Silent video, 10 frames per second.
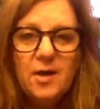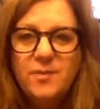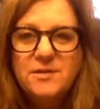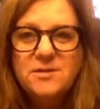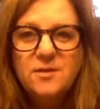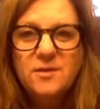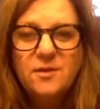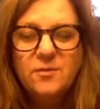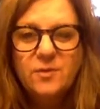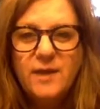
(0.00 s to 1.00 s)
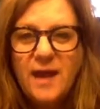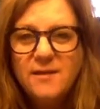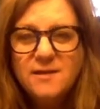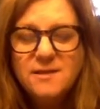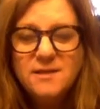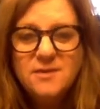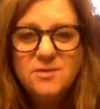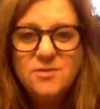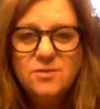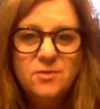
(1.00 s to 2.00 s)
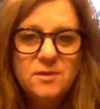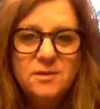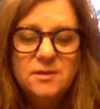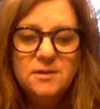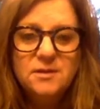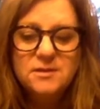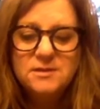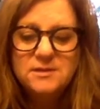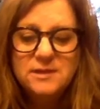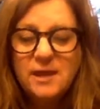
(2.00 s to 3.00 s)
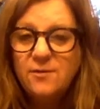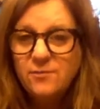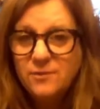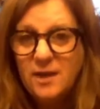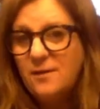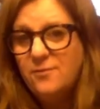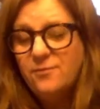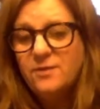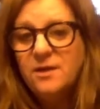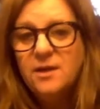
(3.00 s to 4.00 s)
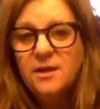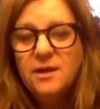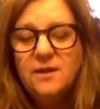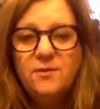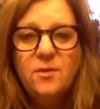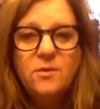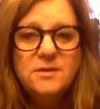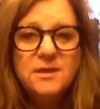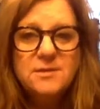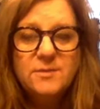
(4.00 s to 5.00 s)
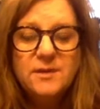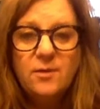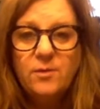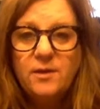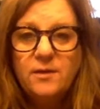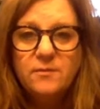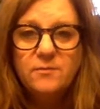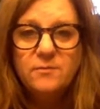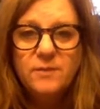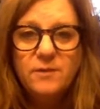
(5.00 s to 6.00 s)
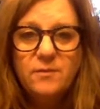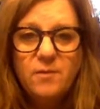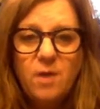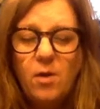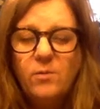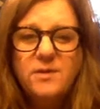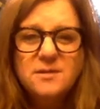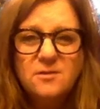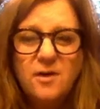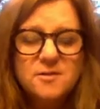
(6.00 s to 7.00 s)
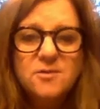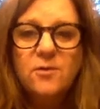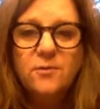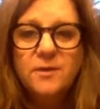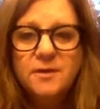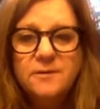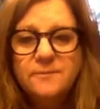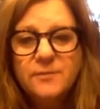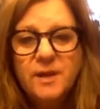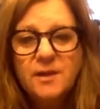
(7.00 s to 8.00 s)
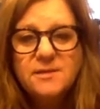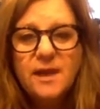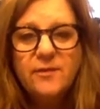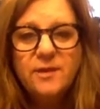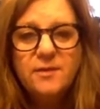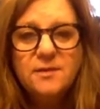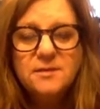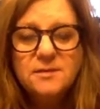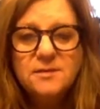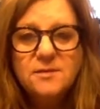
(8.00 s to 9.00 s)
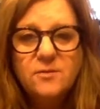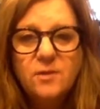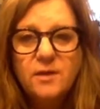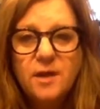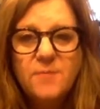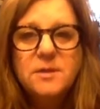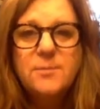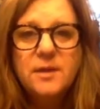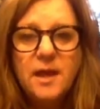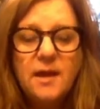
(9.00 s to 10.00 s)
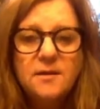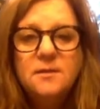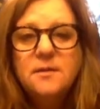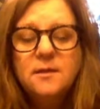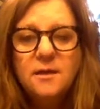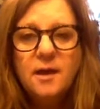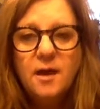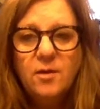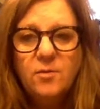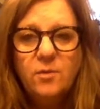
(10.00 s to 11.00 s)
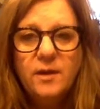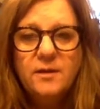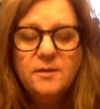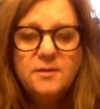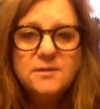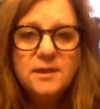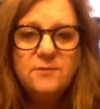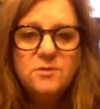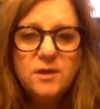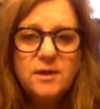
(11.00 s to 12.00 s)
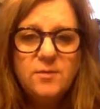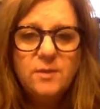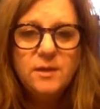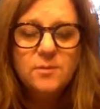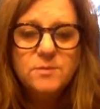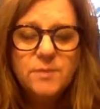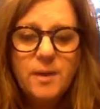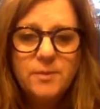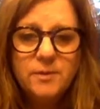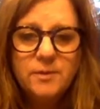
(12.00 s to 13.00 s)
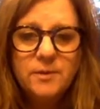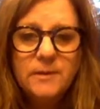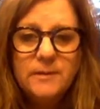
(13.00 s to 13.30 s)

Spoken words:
It's a reality to the slave life in the Old Testament that they always gloss over. And sadly, this is what comes up again when slave trading becomes popular.